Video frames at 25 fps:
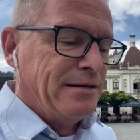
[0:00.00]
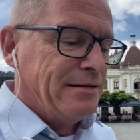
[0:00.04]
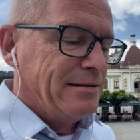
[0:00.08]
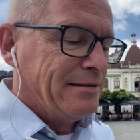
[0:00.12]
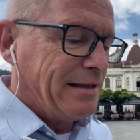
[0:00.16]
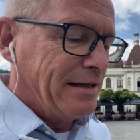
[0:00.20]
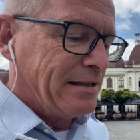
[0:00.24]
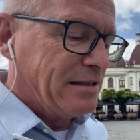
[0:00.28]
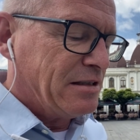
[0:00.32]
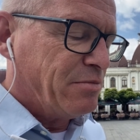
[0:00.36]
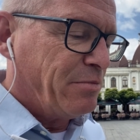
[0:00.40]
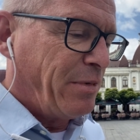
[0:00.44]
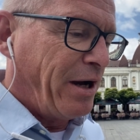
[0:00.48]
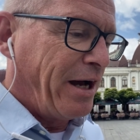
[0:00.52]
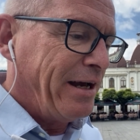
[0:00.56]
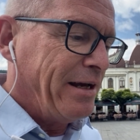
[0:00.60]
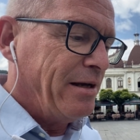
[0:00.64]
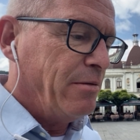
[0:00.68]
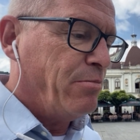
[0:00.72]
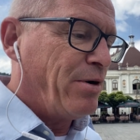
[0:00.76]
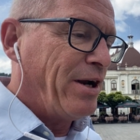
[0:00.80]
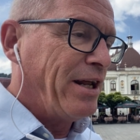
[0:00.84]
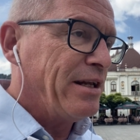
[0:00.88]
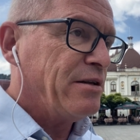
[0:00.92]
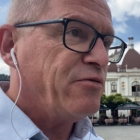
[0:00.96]
That's my
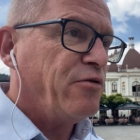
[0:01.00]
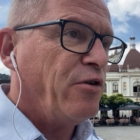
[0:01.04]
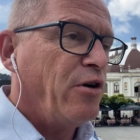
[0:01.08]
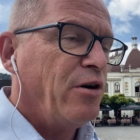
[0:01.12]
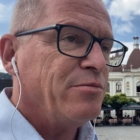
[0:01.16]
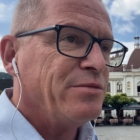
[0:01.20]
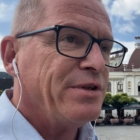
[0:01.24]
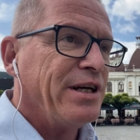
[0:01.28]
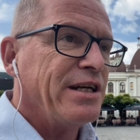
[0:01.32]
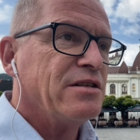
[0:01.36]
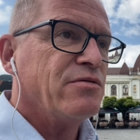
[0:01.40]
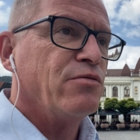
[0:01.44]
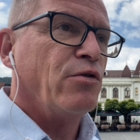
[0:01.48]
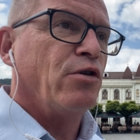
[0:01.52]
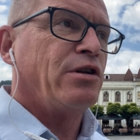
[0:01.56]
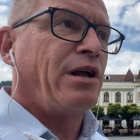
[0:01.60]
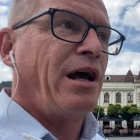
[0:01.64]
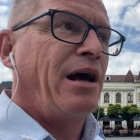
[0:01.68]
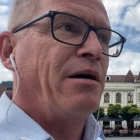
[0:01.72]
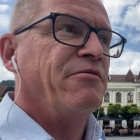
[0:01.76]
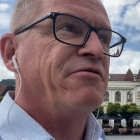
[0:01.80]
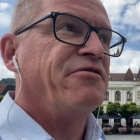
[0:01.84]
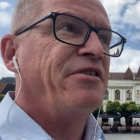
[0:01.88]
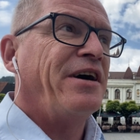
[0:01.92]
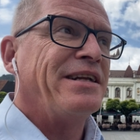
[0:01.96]
platform, that's what
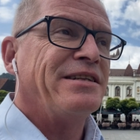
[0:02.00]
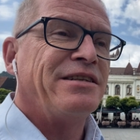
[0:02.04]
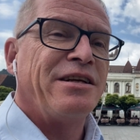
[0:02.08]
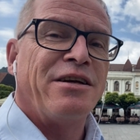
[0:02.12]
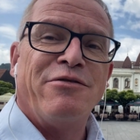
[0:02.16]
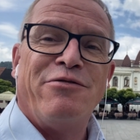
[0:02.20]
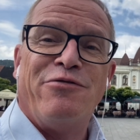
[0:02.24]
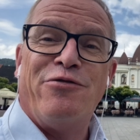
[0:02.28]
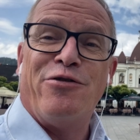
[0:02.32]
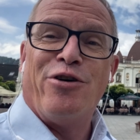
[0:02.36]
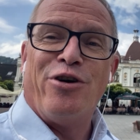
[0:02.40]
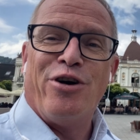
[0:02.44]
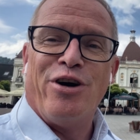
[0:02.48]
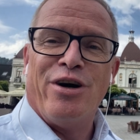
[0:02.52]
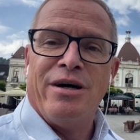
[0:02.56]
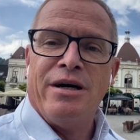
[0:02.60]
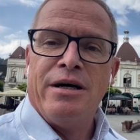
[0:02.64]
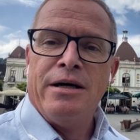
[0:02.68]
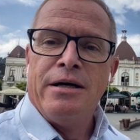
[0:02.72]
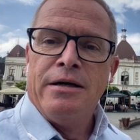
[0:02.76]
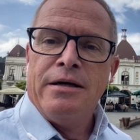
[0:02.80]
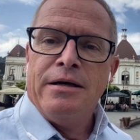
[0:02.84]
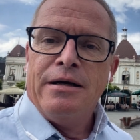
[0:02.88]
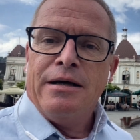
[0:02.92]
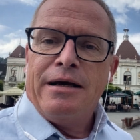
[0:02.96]
I'm fighting for,
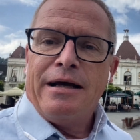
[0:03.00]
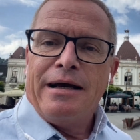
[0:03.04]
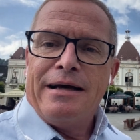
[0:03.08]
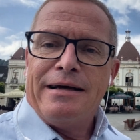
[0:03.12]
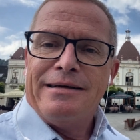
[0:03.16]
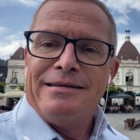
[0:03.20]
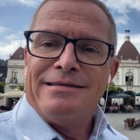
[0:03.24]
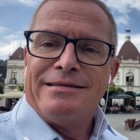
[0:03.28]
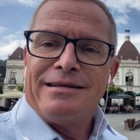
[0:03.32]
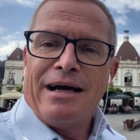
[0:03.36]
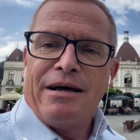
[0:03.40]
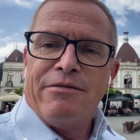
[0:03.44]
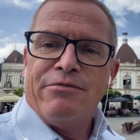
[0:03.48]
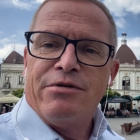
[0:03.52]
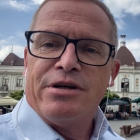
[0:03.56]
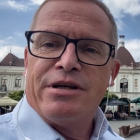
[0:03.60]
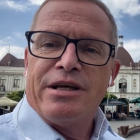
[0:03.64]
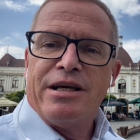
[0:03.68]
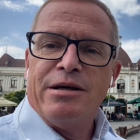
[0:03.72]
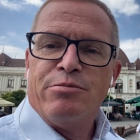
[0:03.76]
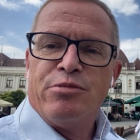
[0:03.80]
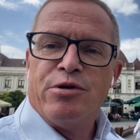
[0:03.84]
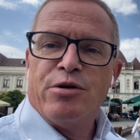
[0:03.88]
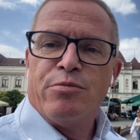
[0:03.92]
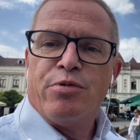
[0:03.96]
and I will
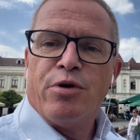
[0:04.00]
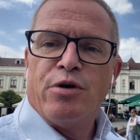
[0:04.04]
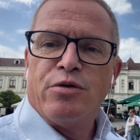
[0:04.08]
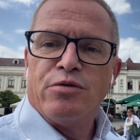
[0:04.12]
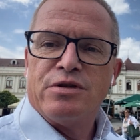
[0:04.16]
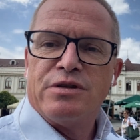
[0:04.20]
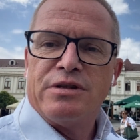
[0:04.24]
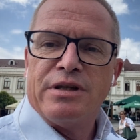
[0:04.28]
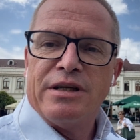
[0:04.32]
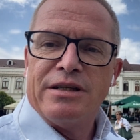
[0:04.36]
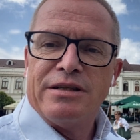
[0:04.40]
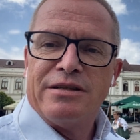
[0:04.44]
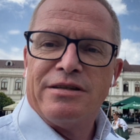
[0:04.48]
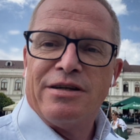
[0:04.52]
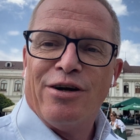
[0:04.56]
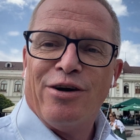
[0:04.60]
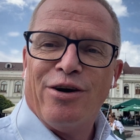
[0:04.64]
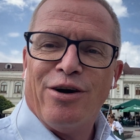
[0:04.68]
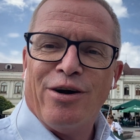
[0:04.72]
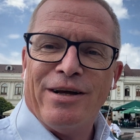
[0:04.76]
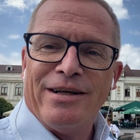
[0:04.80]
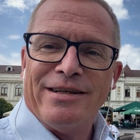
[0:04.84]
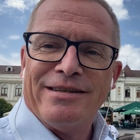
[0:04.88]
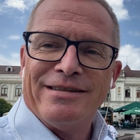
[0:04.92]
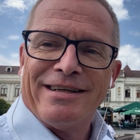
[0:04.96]
keep you posted
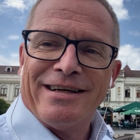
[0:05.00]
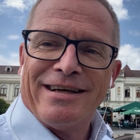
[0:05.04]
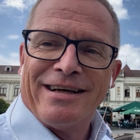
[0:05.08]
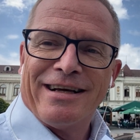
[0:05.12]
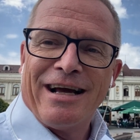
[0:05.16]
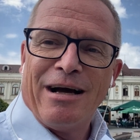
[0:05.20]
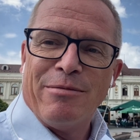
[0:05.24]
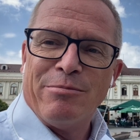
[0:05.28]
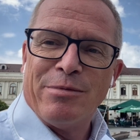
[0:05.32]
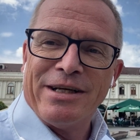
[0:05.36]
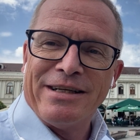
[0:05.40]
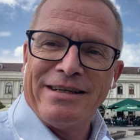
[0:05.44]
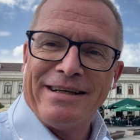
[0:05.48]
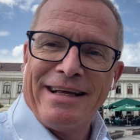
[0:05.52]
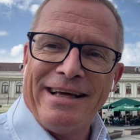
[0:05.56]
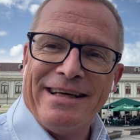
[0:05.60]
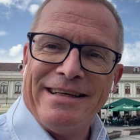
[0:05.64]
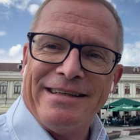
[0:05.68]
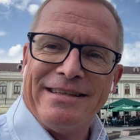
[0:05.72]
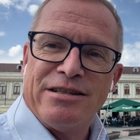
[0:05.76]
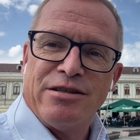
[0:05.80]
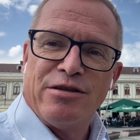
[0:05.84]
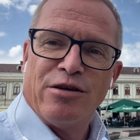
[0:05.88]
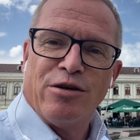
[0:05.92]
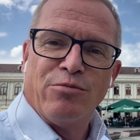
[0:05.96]
in the coming
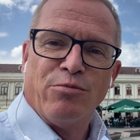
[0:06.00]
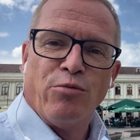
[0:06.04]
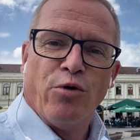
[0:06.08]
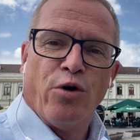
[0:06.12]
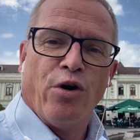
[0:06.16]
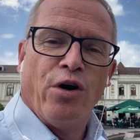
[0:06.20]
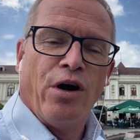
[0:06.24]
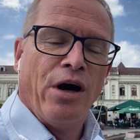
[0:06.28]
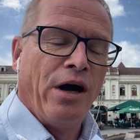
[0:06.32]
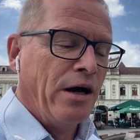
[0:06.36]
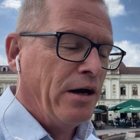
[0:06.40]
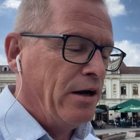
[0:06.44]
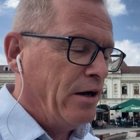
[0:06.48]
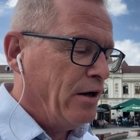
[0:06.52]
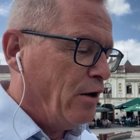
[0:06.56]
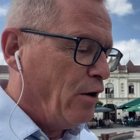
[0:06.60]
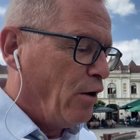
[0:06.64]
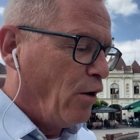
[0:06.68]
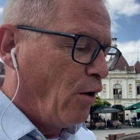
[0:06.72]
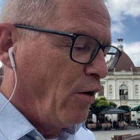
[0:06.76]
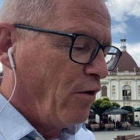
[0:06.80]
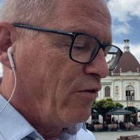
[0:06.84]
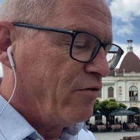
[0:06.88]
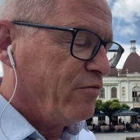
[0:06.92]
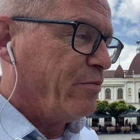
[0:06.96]
days on more
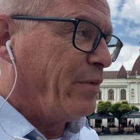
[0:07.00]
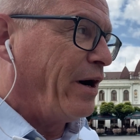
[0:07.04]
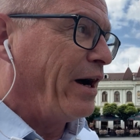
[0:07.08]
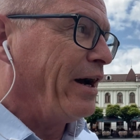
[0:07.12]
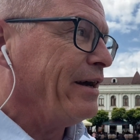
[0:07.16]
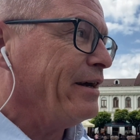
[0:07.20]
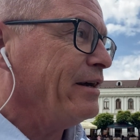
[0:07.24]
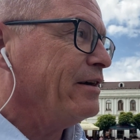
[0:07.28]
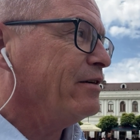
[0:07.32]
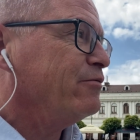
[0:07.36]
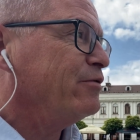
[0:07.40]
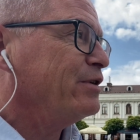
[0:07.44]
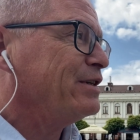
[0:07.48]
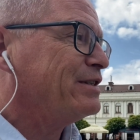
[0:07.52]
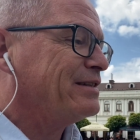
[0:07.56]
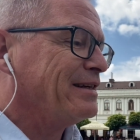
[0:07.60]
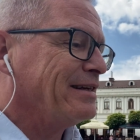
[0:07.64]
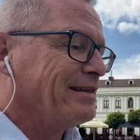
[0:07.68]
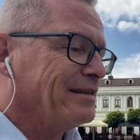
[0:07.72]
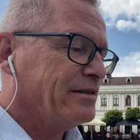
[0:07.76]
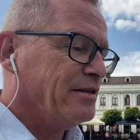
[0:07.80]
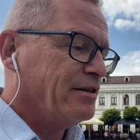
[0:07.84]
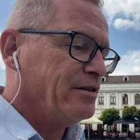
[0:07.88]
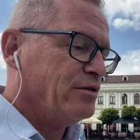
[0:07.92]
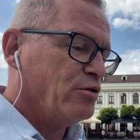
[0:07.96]
of my
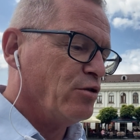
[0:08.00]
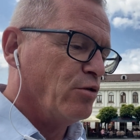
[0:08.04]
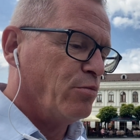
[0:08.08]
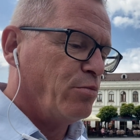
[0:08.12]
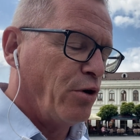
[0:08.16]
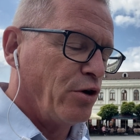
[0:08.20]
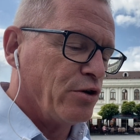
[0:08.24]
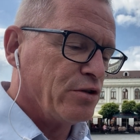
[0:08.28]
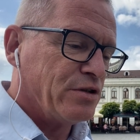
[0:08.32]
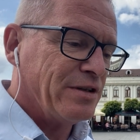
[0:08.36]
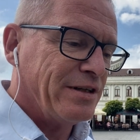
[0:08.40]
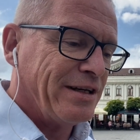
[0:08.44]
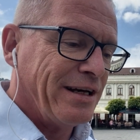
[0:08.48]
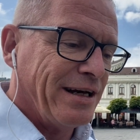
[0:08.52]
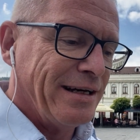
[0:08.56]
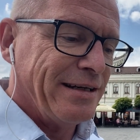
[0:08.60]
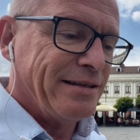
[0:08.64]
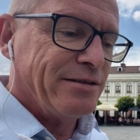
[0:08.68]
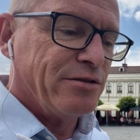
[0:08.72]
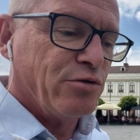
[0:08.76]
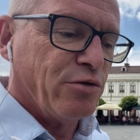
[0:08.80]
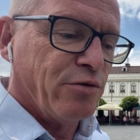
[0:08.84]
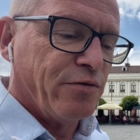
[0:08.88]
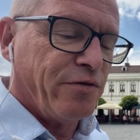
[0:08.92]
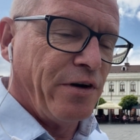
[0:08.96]
visit to Bosnia in
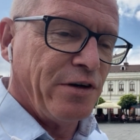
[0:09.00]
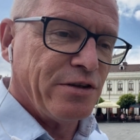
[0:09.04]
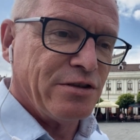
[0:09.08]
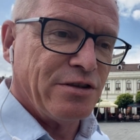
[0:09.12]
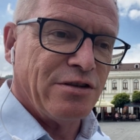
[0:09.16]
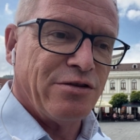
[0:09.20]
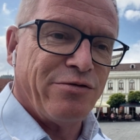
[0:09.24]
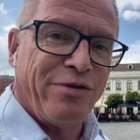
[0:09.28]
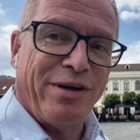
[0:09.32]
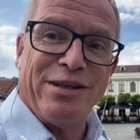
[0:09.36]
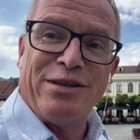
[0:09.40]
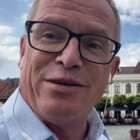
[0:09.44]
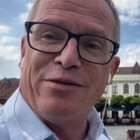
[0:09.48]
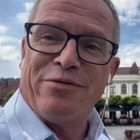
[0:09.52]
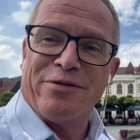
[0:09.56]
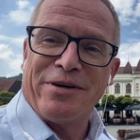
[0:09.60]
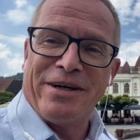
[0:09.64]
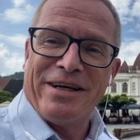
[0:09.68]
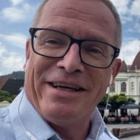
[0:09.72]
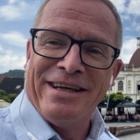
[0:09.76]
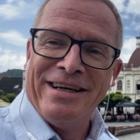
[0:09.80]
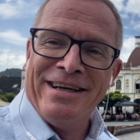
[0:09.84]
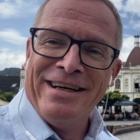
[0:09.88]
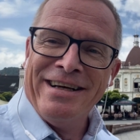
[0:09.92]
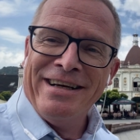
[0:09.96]
2023.